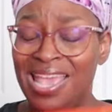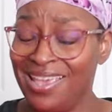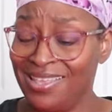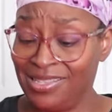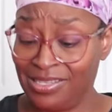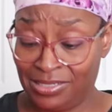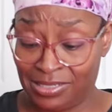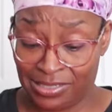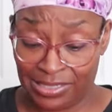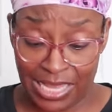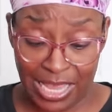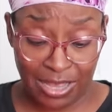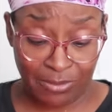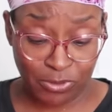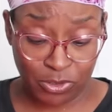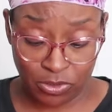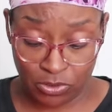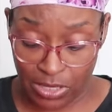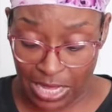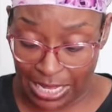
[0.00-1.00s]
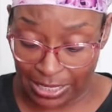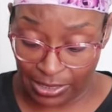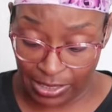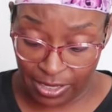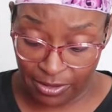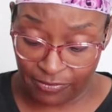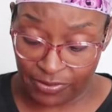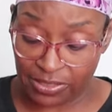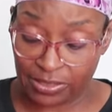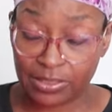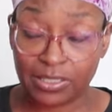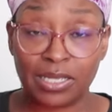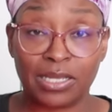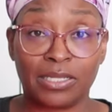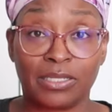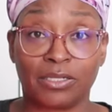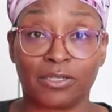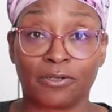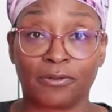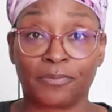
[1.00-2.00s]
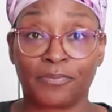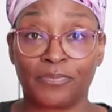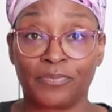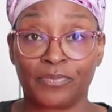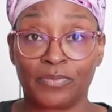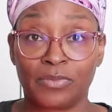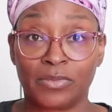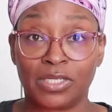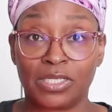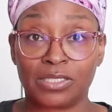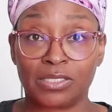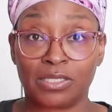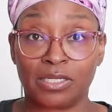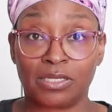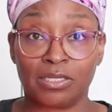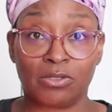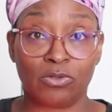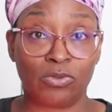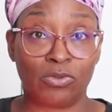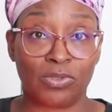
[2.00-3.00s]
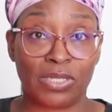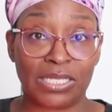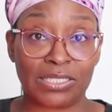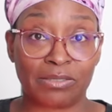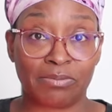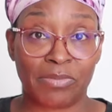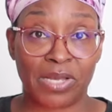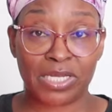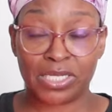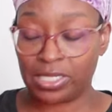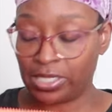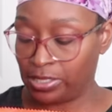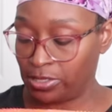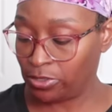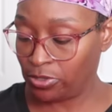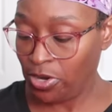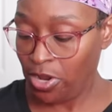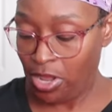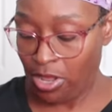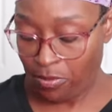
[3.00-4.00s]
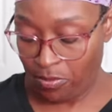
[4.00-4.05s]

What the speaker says: And this is absolute, I love this color. This cut, ooh, that's my color.